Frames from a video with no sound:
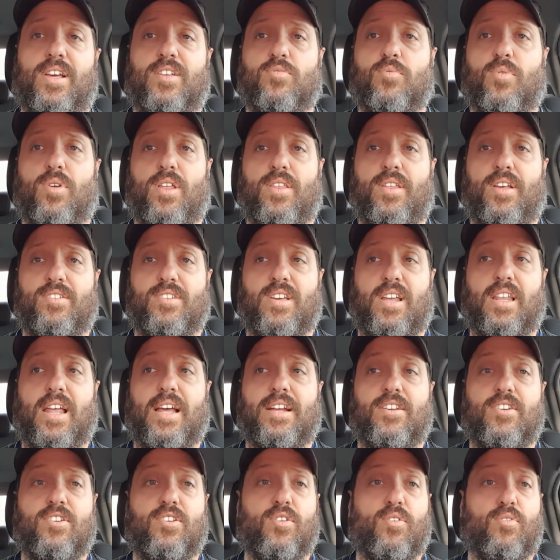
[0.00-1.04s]
It's one of the things I'd
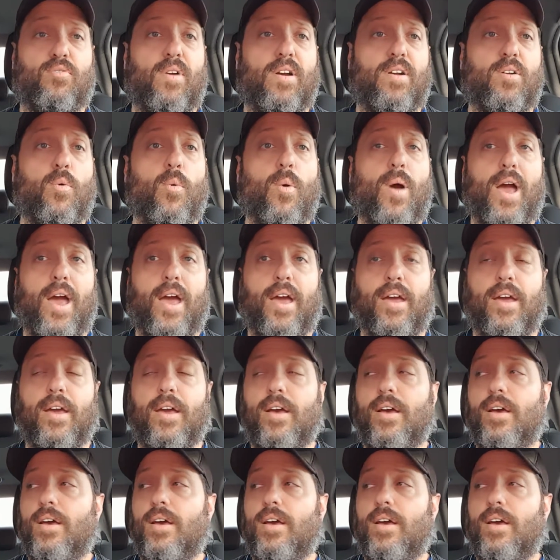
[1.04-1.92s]
like to do right away.